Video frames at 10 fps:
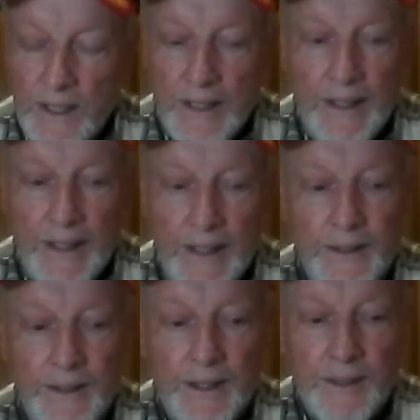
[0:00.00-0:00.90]

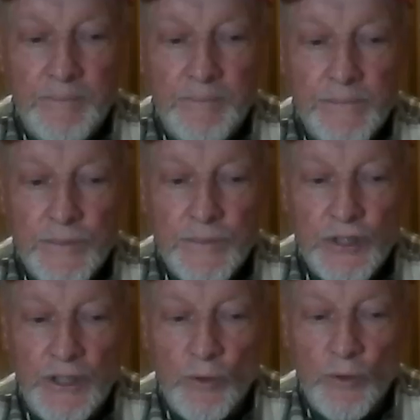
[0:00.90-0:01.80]
and uh,
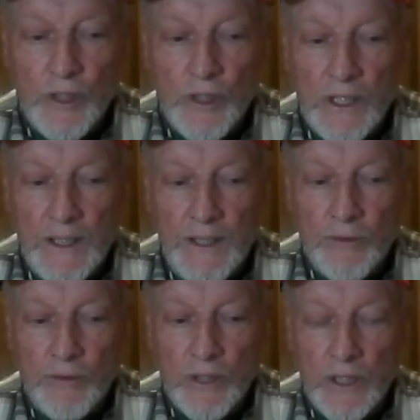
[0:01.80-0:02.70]
she
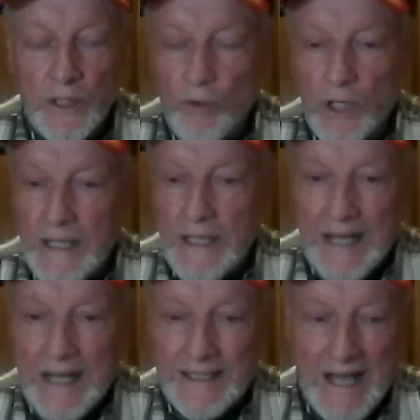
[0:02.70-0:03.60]
really, really, really
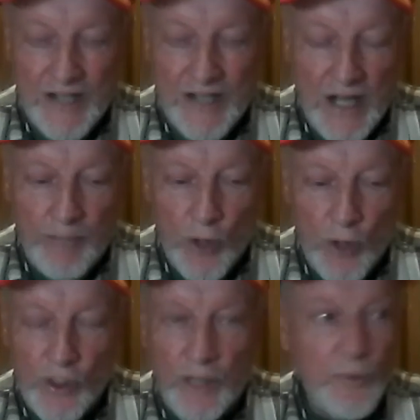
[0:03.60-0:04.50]
got attached. I had
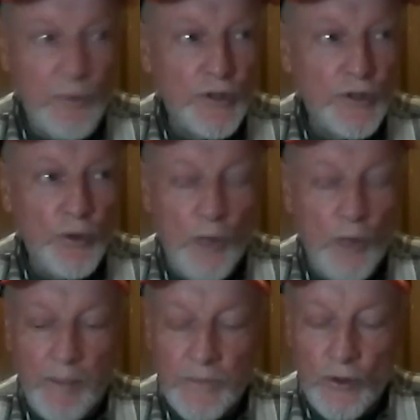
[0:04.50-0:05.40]
broken up with two
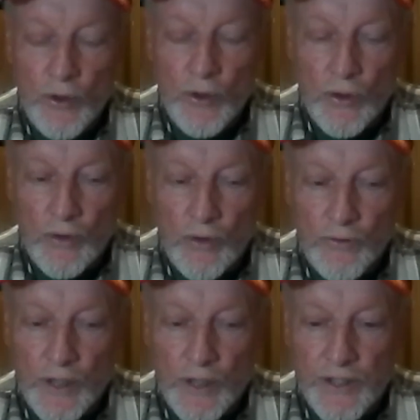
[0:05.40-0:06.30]
women, two
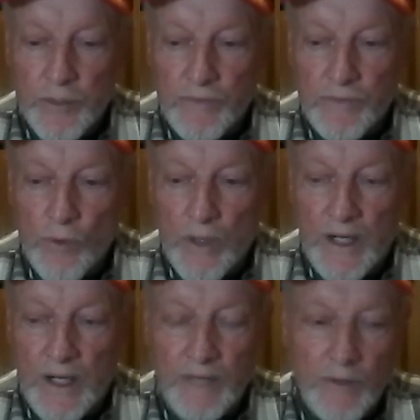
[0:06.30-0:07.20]
girlfriends before
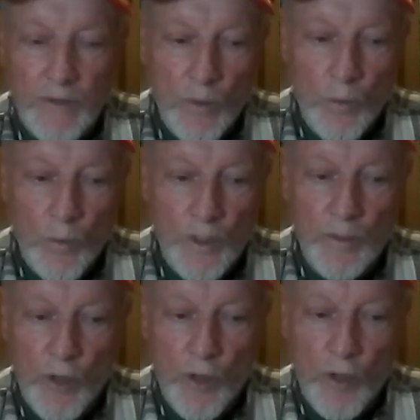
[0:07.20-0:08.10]
I even went
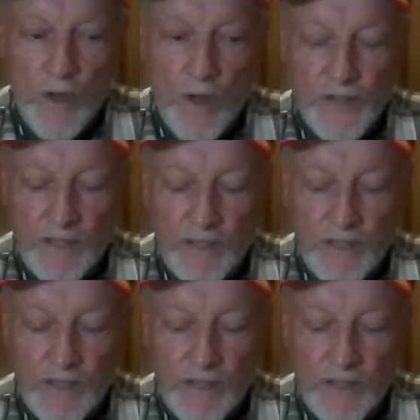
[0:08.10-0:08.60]
to Marine Corps. I said,